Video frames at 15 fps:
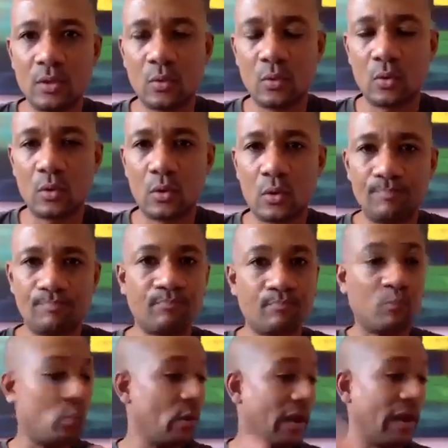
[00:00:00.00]

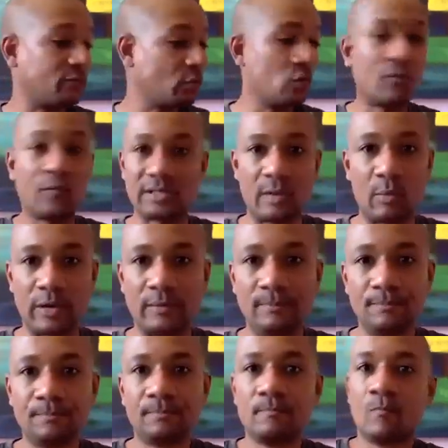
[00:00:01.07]
we'll have to look for someone
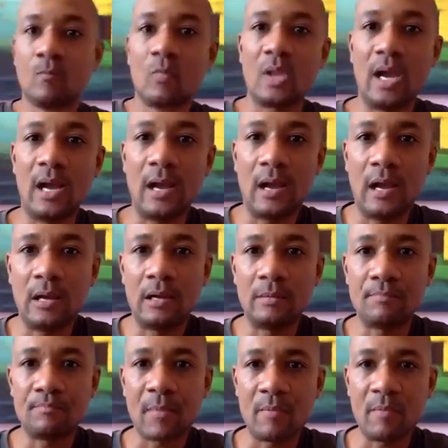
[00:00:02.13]

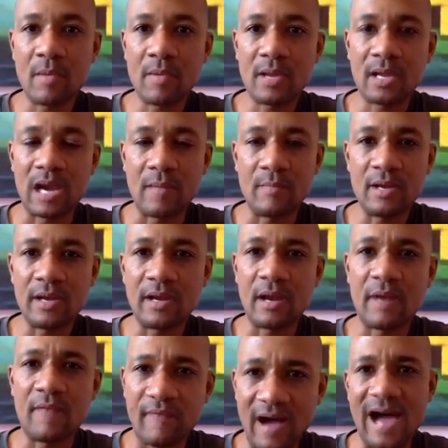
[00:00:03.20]
and maybe come in and
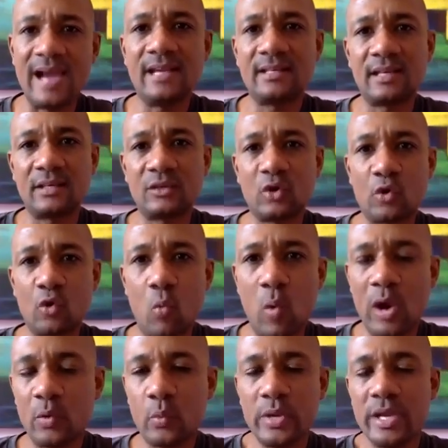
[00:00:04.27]
advise us on
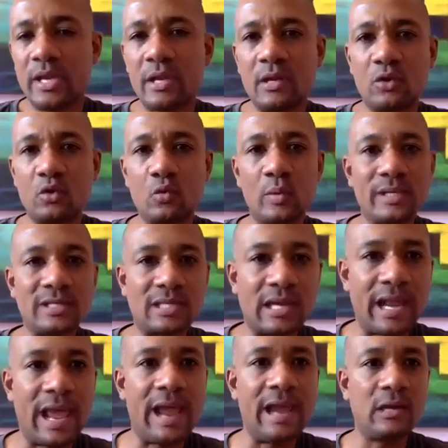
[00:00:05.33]
what we can do as
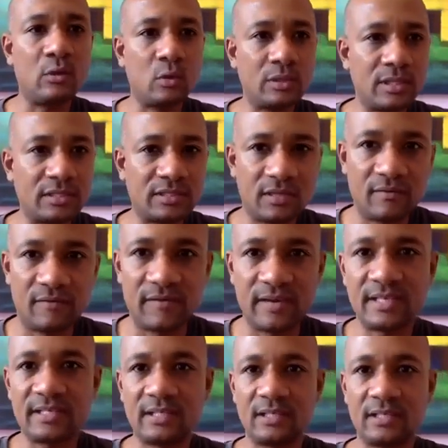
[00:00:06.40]
landlords, as
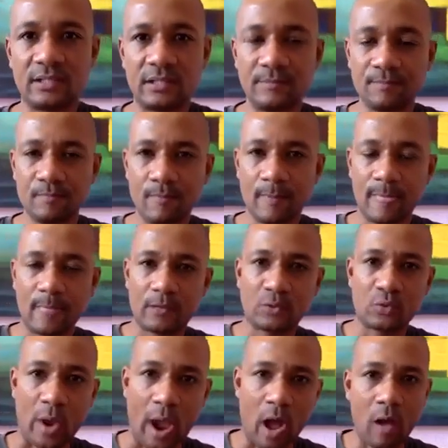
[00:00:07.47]
investors,
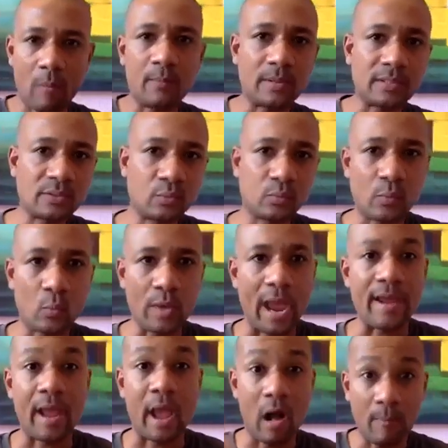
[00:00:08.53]
to help us
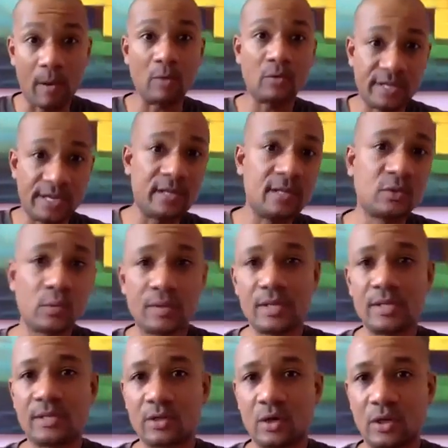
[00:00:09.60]
and help our tenants with
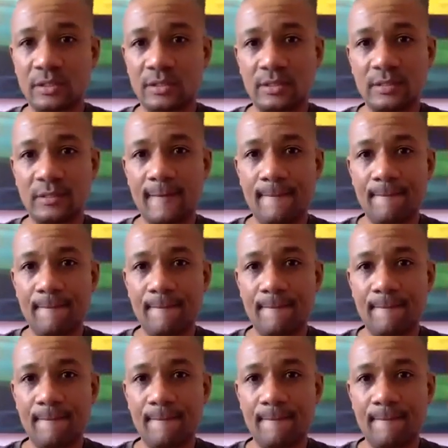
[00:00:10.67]
these costs.